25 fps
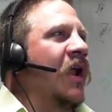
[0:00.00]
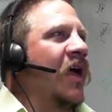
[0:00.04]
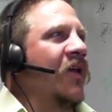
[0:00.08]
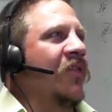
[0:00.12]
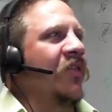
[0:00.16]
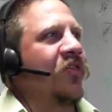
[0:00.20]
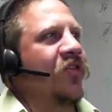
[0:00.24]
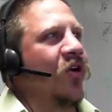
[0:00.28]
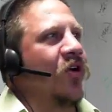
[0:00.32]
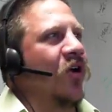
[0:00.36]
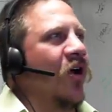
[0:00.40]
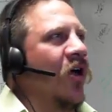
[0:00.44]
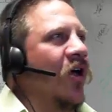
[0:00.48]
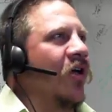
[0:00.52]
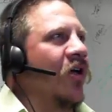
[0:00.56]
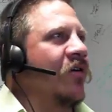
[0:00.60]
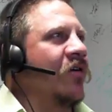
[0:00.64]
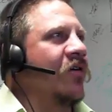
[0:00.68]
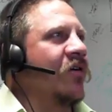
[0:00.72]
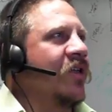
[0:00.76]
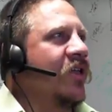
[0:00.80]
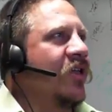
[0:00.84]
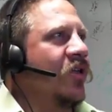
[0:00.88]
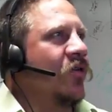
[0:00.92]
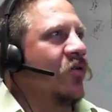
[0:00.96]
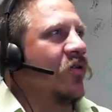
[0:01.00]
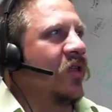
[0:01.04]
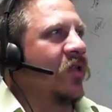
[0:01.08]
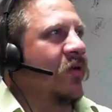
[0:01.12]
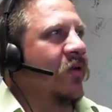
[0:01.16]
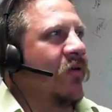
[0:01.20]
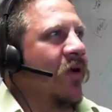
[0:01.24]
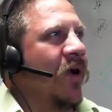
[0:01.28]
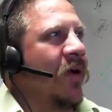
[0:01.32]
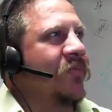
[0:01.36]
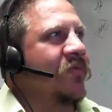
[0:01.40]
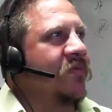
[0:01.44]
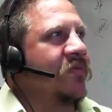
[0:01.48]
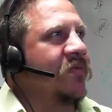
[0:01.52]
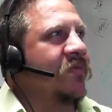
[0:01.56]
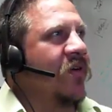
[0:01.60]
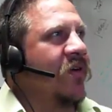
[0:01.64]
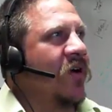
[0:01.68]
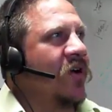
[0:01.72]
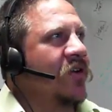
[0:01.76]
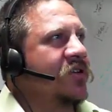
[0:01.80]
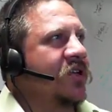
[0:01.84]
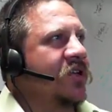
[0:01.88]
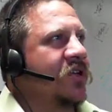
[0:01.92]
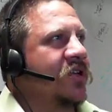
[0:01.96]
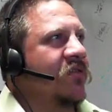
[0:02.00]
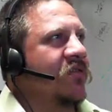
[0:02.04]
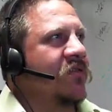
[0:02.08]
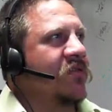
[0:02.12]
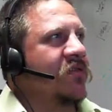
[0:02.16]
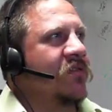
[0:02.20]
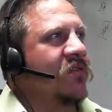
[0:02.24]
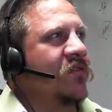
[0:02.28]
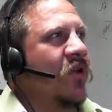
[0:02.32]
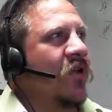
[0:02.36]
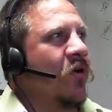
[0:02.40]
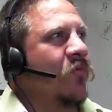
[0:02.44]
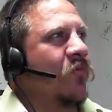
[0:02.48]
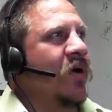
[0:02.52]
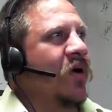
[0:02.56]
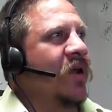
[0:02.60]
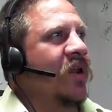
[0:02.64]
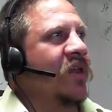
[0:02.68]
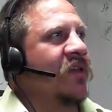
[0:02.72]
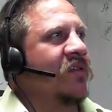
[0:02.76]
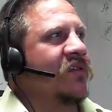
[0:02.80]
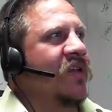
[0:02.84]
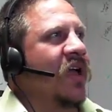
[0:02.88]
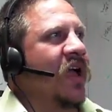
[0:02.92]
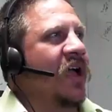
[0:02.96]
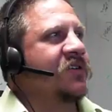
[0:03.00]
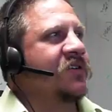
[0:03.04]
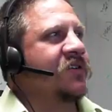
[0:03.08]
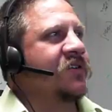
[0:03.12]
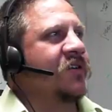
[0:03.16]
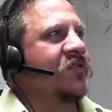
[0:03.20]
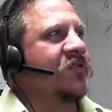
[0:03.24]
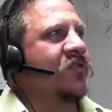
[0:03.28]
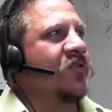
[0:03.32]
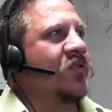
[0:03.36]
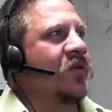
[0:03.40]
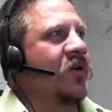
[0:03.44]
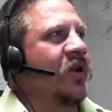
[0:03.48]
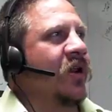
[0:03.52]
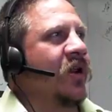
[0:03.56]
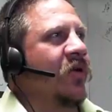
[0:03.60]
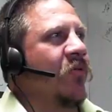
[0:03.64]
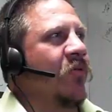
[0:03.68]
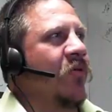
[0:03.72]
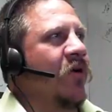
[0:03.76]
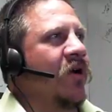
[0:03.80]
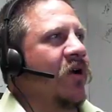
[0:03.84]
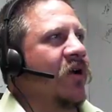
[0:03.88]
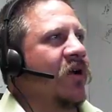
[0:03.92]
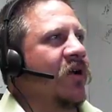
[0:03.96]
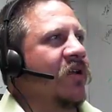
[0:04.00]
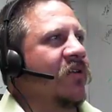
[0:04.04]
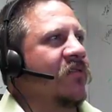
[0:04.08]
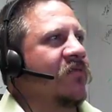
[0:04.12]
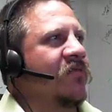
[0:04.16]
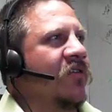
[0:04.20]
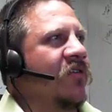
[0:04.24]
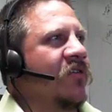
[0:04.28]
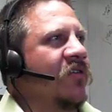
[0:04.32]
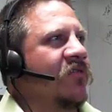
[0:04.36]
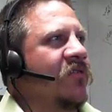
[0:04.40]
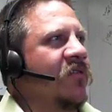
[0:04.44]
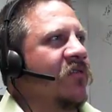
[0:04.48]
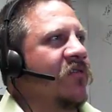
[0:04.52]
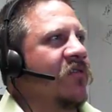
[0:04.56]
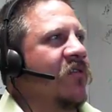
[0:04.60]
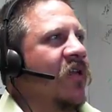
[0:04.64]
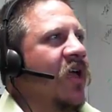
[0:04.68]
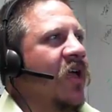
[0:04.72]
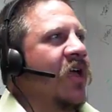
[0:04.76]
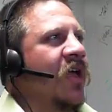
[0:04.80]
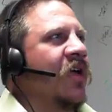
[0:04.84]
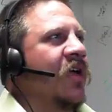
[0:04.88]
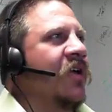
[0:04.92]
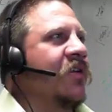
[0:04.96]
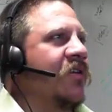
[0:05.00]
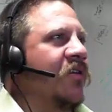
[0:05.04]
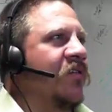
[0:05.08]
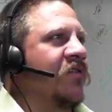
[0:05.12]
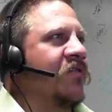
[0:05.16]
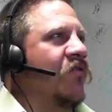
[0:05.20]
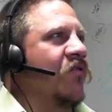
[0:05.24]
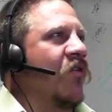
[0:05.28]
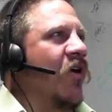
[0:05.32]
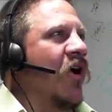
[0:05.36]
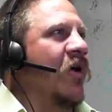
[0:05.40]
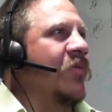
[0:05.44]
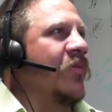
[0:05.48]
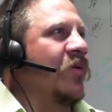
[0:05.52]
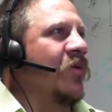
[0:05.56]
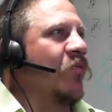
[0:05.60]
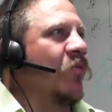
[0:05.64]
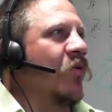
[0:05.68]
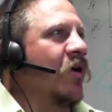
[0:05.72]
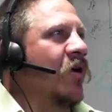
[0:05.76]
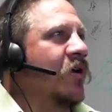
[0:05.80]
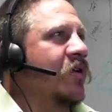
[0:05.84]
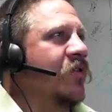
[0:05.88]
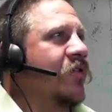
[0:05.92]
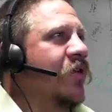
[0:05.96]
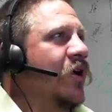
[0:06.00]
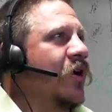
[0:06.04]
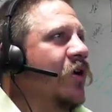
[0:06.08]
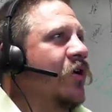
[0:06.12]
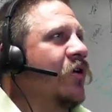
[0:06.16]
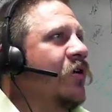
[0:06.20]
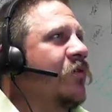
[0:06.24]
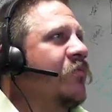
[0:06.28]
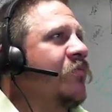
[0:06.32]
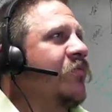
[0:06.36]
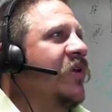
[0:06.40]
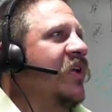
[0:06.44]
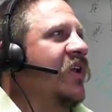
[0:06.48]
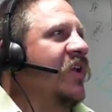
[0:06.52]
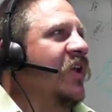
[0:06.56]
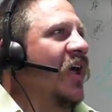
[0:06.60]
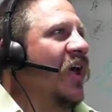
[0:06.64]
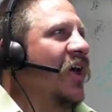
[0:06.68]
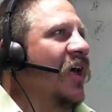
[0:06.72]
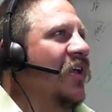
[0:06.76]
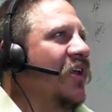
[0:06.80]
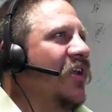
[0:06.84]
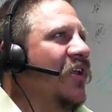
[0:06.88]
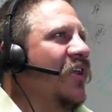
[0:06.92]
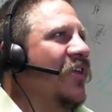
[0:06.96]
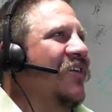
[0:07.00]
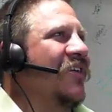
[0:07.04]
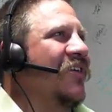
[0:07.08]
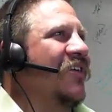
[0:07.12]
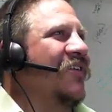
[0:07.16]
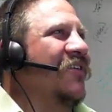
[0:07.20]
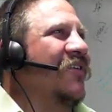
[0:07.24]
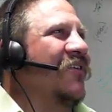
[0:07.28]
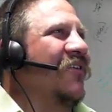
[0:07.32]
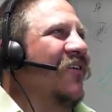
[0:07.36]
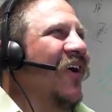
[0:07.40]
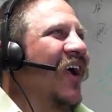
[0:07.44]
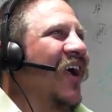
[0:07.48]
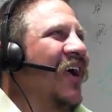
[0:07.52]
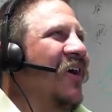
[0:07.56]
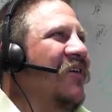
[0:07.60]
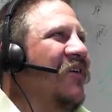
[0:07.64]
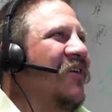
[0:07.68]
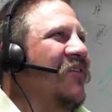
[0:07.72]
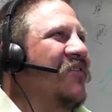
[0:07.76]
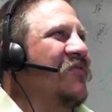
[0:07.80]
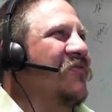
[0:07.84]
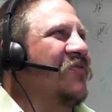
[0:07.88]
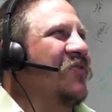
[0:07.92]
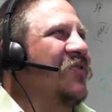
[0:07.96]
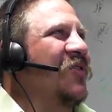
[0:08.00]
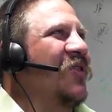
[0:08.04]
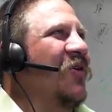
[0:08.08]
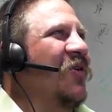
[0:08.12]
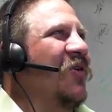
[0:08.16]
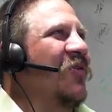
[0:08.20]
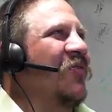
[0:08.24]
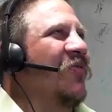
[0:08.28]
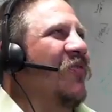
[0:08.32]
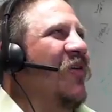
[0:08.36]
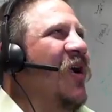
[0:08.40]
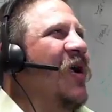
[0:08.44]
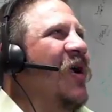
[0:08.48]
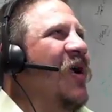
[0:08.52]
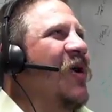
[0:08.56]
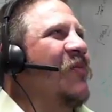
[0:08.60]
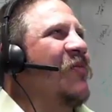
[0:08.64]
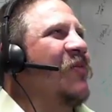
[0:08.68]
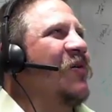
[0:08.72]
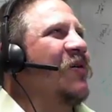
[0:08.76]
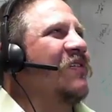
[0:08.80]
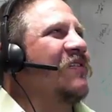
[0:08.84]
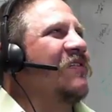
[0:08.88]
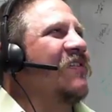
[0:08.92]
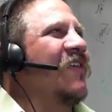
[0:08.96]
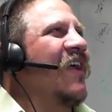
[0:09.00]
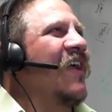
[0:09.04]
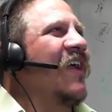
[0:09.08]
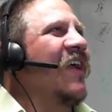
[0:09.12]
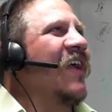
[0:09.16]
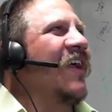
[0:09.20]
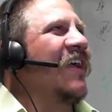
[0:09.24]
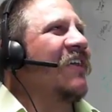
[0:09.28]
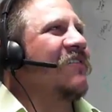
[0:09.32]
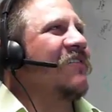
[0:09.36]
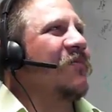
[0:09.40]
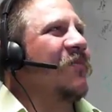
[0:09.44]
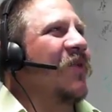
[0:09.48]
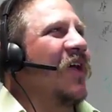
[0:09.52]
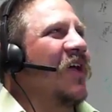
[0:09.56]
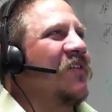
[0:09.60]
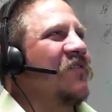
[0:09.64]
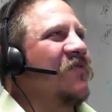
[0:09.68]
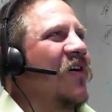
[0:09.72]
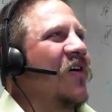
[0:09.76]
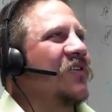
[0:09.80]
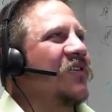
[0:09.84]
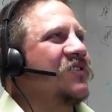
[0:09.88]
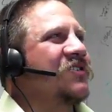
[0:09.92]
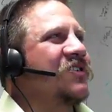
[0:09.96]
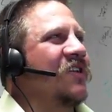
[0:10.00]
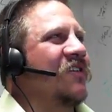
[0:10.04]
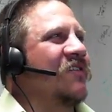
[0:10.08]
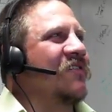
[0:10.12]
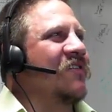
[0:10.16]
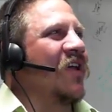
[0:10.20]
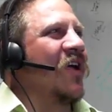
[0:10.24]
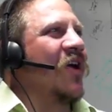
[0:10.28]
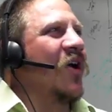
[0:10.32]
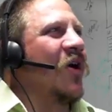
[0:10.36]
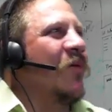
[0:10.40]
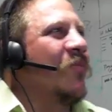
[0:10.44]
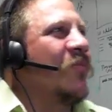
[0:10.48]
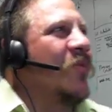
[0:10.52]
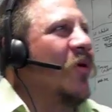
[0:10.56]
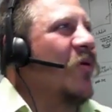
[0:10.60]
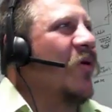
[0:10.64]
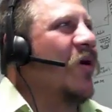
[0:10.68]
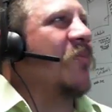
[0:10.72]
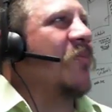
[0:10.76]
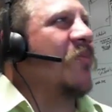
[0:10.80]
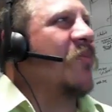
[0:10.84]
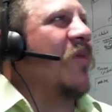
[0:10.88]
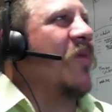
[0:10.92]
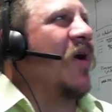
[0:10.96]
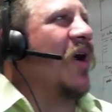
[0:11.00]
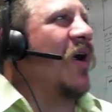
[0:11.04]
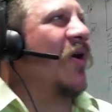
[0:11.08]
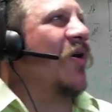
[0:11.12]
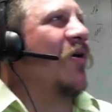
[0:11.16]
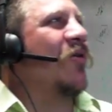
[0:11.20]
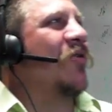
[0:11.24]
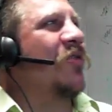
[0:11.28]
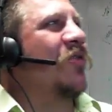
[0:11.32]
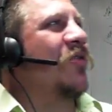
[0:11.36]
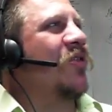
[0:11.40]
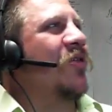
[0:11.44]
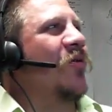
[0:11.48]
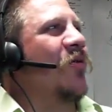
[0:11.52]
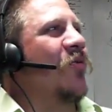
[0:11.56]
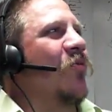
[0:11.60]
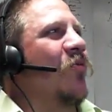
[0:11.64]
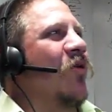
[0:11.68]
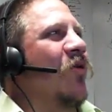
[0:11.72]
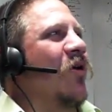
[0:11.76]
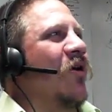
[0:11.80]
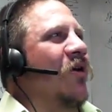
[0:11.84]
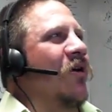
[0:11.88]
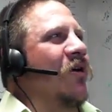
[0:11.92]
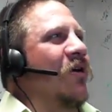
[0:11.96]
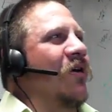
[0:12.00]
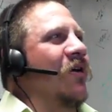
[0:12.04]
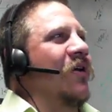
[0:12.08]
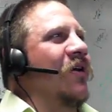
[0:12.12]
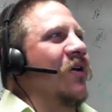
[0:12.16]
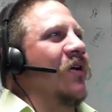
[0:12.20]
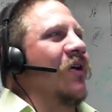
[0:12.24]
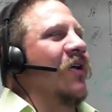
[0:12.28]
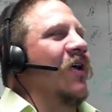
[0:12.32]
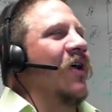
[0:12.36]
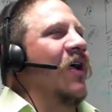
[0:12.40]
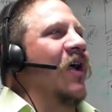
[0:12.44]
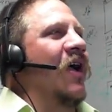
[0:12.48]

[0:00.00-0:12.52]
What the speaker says: Now that they're all cutely wrapped in functions, nobody's actually doing any work. It's all just describing work that could be done, right? We have a few local variables, some nice functions. But what about the work?